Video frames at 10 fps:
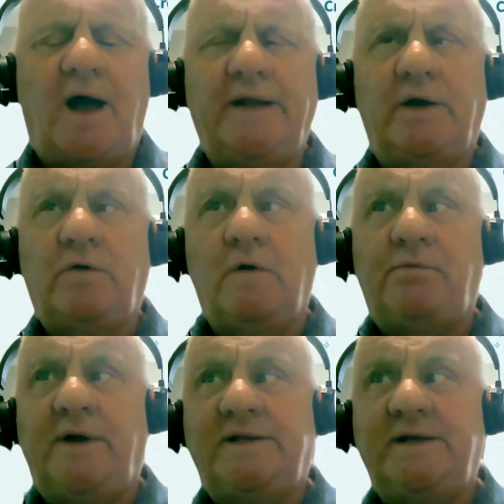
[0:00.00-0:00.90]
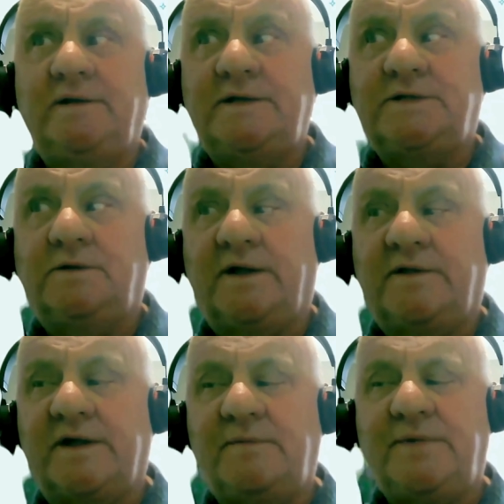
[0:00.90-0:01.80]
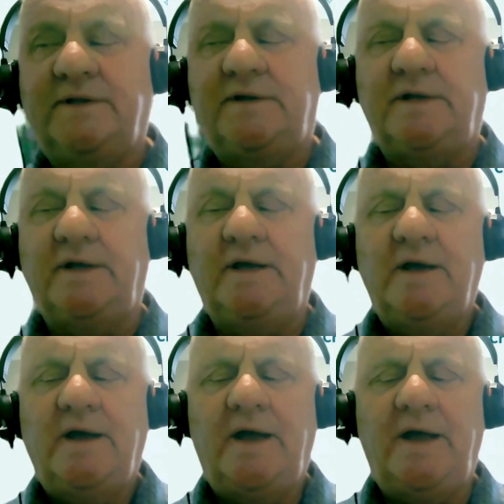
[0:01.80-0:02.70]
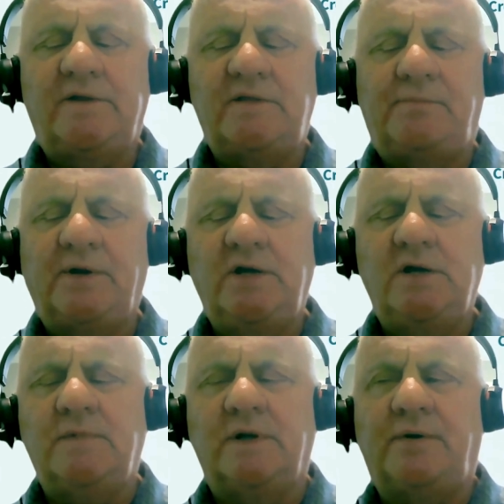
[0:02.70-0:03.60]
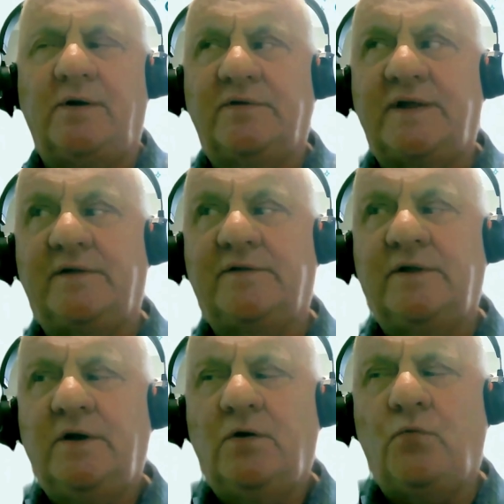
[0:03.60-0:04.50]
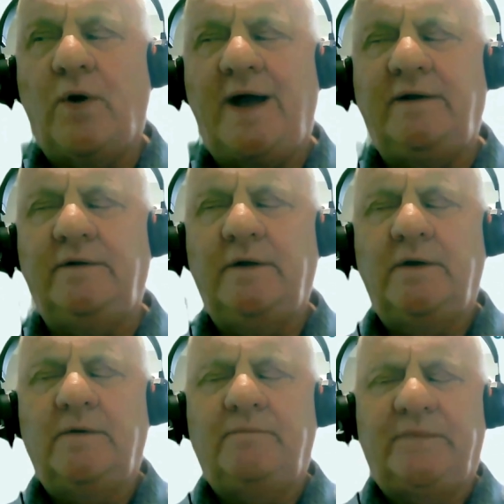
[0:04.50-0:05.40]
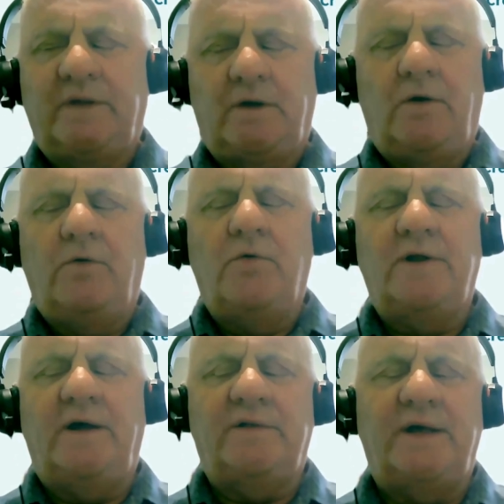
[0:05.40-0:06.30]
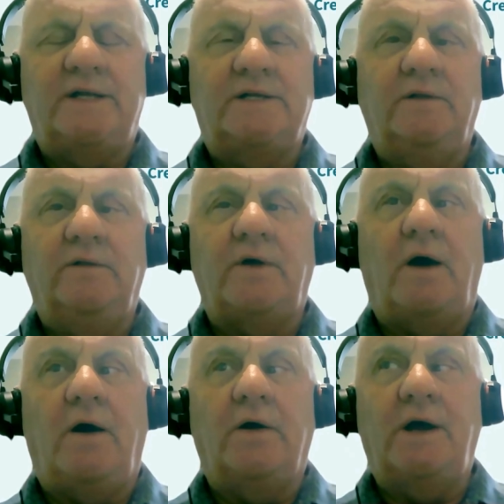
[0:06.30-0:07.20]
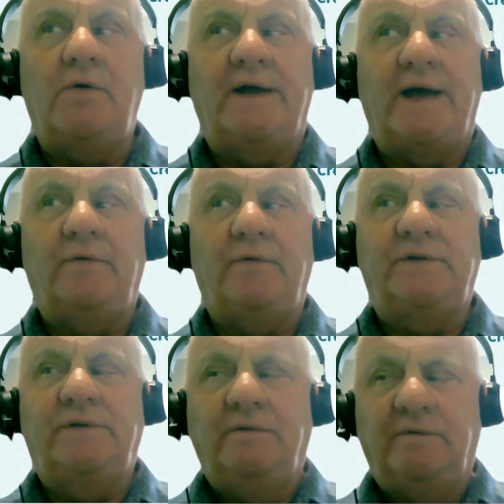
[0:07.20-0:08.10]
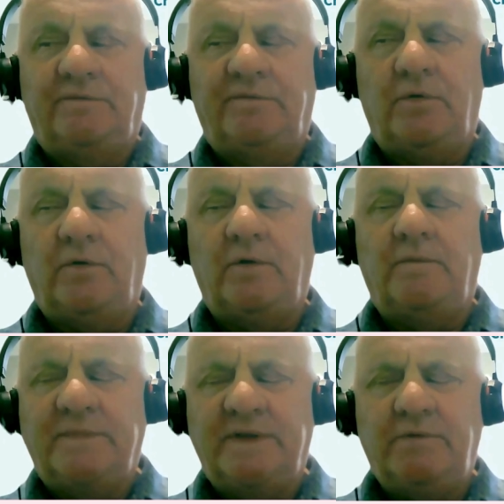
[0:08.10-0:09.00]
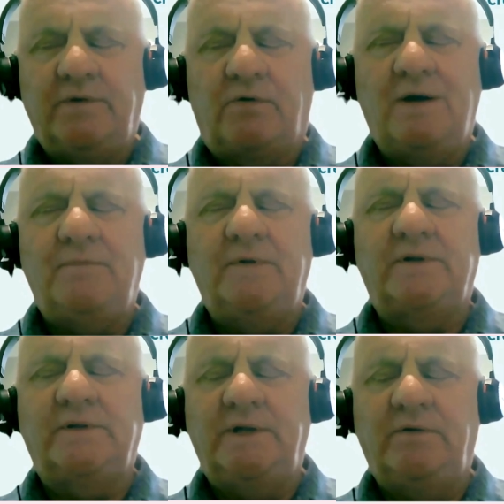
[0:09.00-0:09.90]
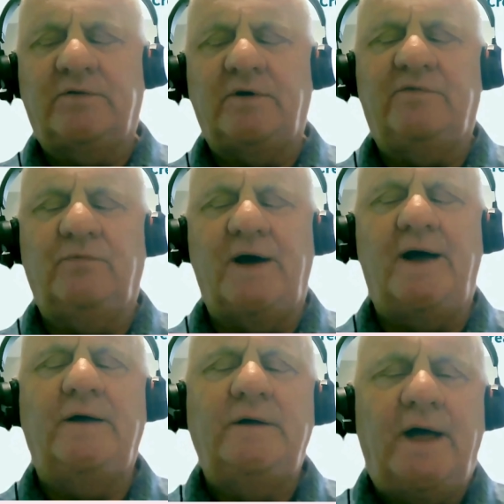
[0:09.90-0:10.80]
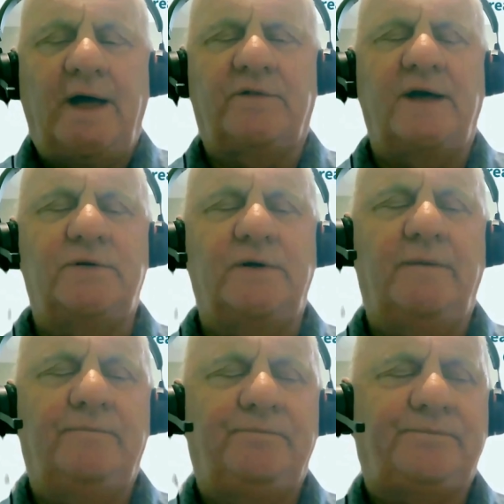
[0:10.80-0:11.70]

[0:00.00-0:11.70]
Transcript: and incorporating digital accessibility into the procurement process when organizations are going out for new equipment, new software, etc.